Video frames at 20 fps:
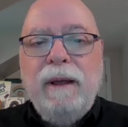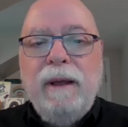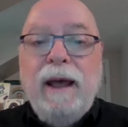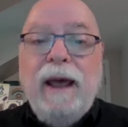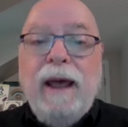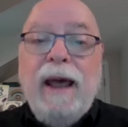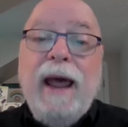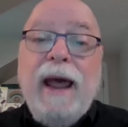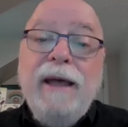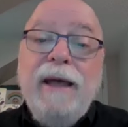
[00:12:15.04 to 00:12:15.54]

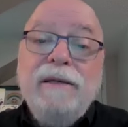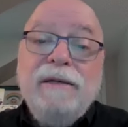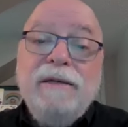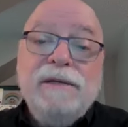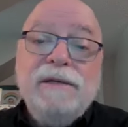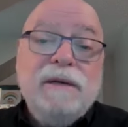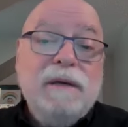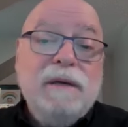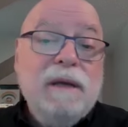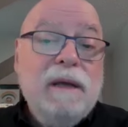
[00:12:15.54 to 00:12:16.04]

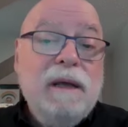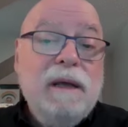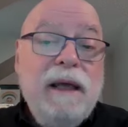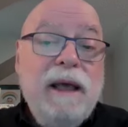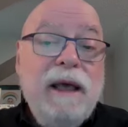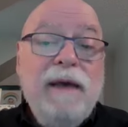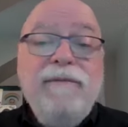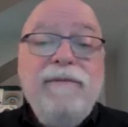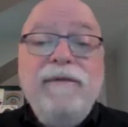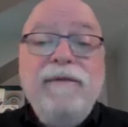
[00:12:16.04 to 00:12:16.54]
Ask
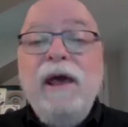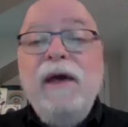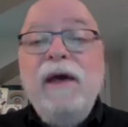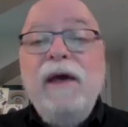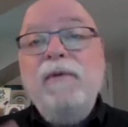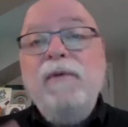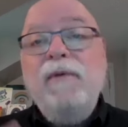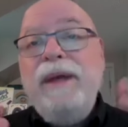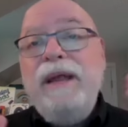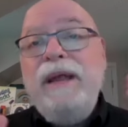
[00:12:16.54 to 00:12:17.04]
have you
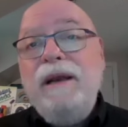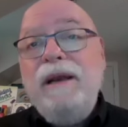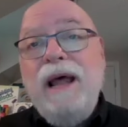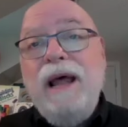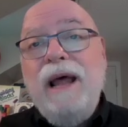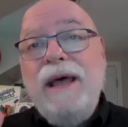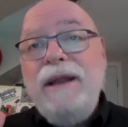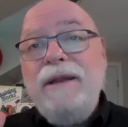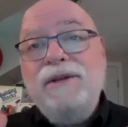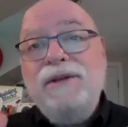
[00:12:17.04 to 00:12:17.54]
ever been
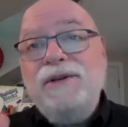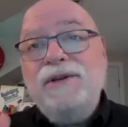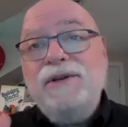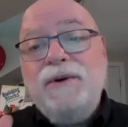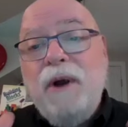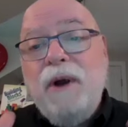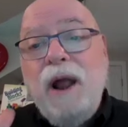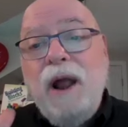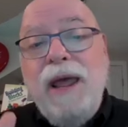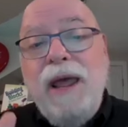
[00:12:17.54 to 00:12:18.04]
led
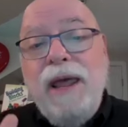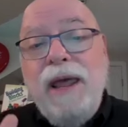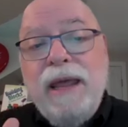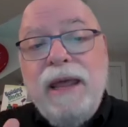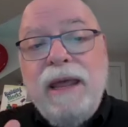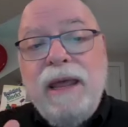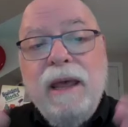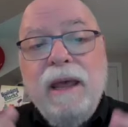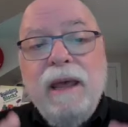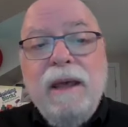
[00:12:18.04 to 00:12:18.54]
astray